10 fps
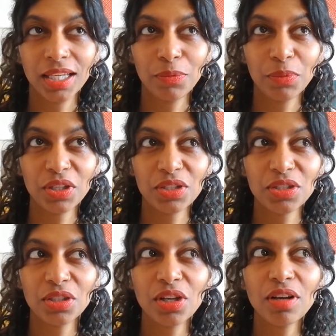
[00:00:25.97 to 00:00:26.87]
Because the
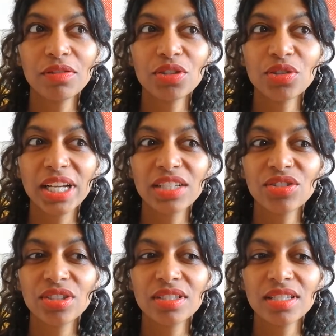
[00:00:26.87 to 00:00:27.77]
law of
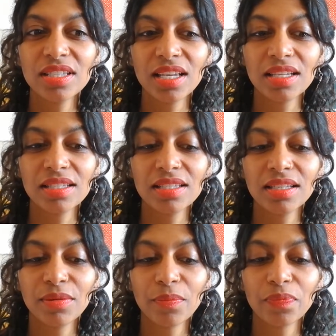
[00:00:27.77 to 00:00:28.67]
attraction says
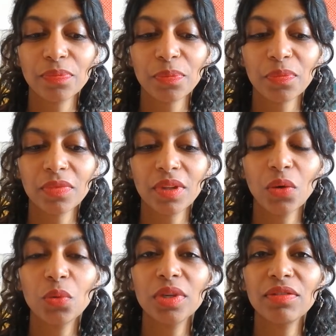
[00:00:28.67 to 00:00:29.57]

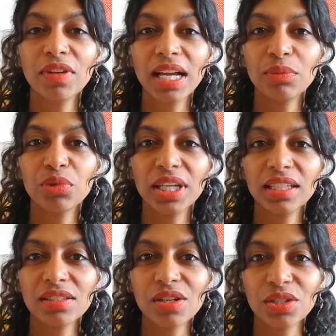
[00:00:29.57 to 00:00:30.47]
we
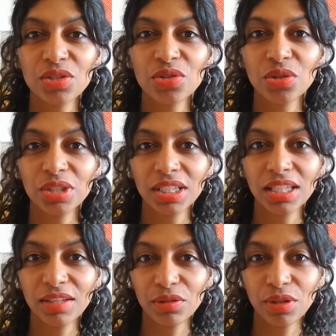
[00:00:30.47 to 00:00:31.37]
vibrate on a certain
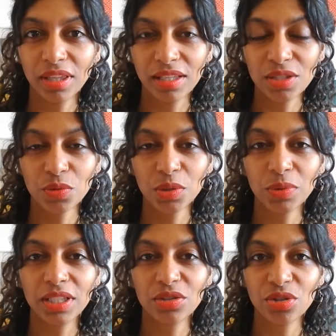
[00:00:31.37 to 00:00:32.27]
level and that's what
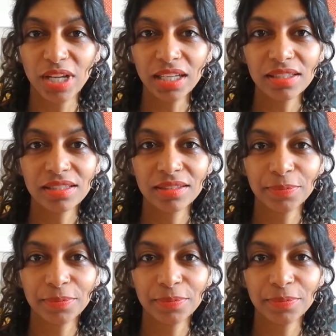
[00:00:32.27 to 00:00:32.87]
we attract.